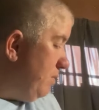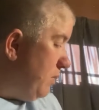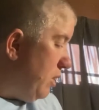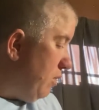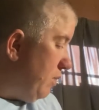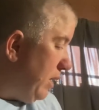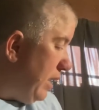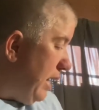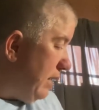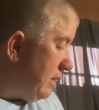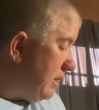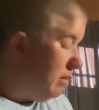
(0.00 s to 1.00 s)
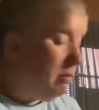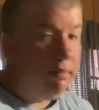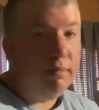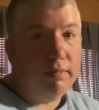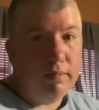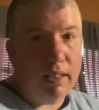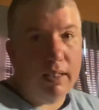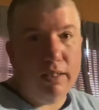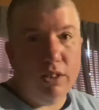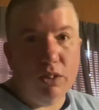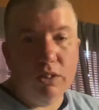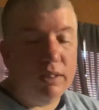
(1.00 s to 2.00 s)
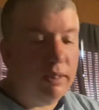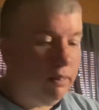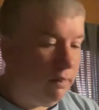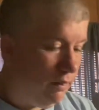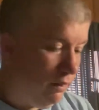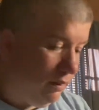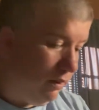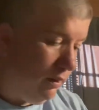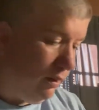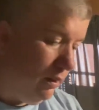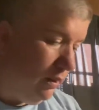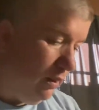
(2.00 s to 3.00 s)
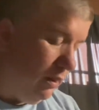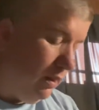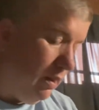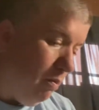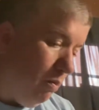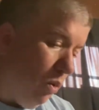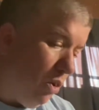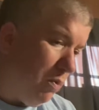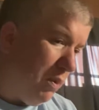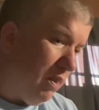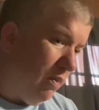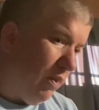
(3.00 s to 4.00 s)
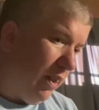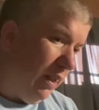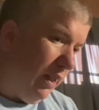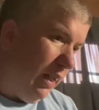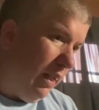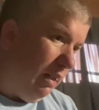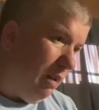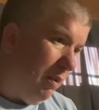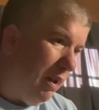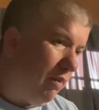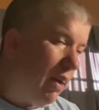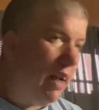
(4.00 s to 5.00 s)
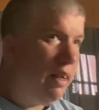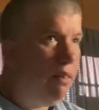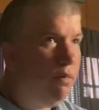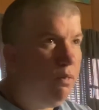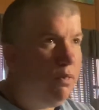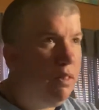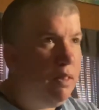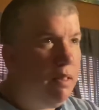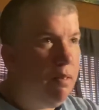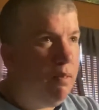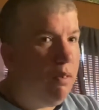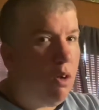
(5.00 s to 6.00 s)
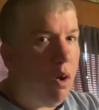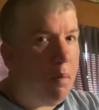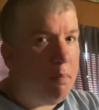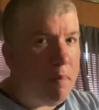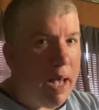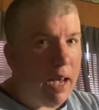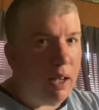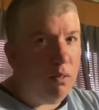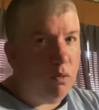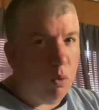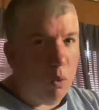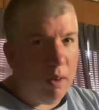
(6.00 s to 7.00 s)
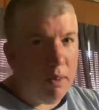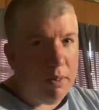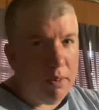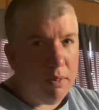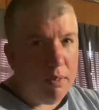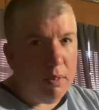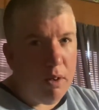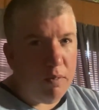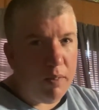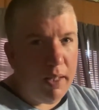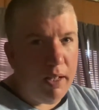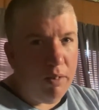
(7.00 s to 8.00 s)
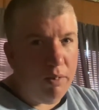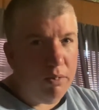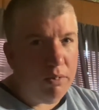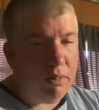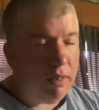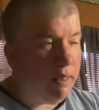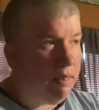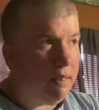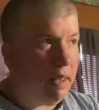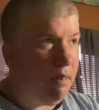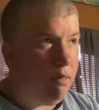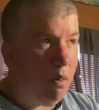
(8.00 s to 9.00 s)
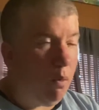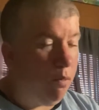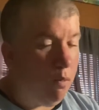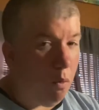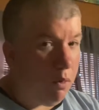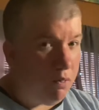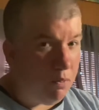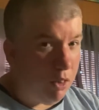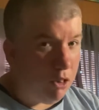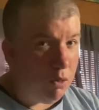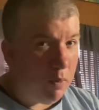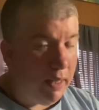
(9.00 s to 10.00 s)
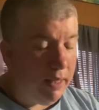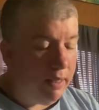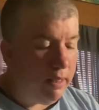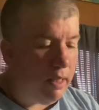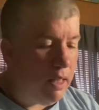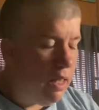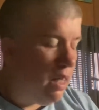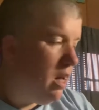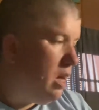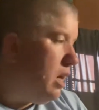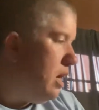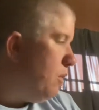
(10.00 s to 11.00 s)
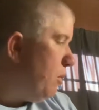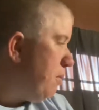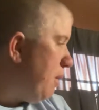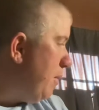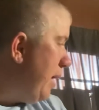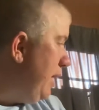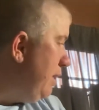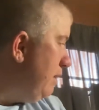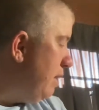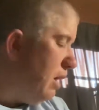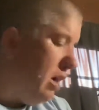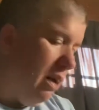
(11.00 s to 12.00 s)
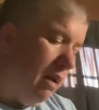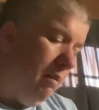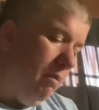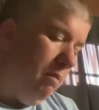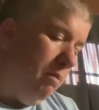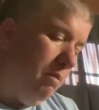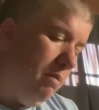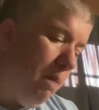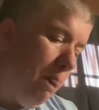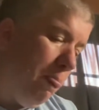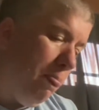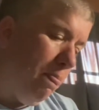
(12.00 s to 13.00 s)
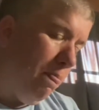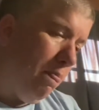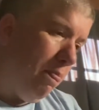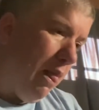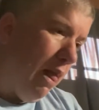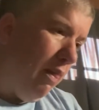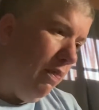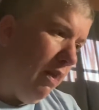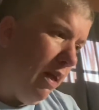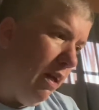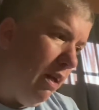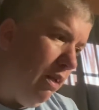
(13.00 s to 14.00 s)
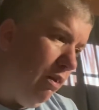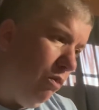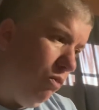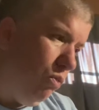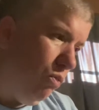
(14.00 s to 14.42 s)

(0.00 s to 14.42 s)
over the last 9 years, more specifically, I mean, I've kind of gone back and forth over the years because I've always fluctuated with my weight. And then